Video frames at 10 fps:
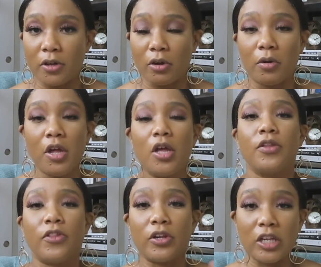So
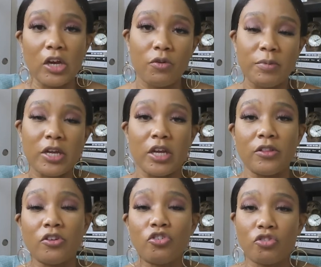the link will be
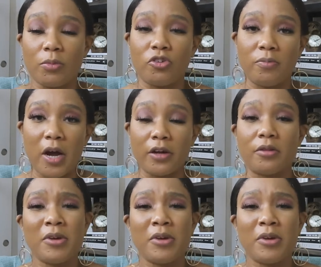in the description box.